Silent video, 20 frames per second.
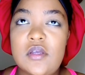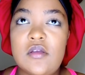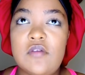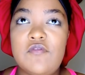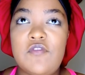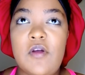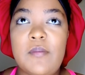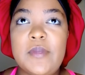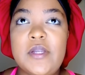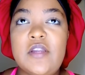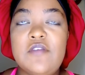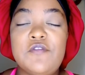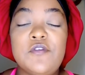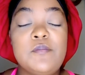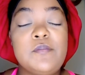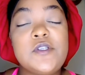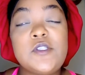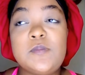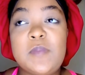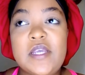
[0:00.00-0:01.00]
from a
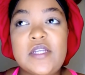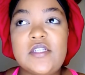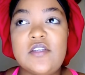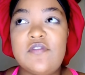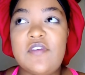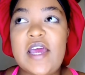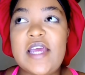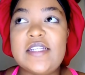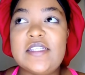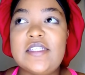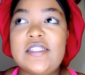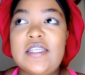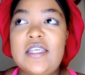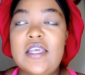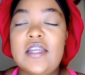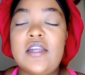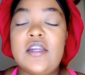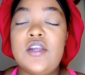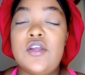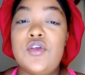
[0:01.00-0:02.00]
different perspective and see
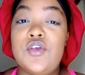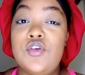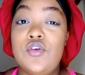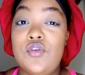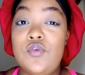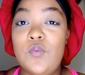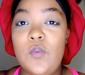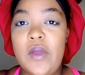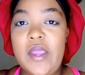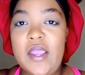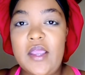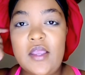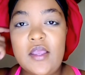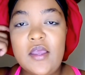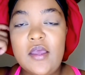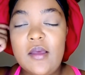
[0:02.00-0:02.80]
it in a good way,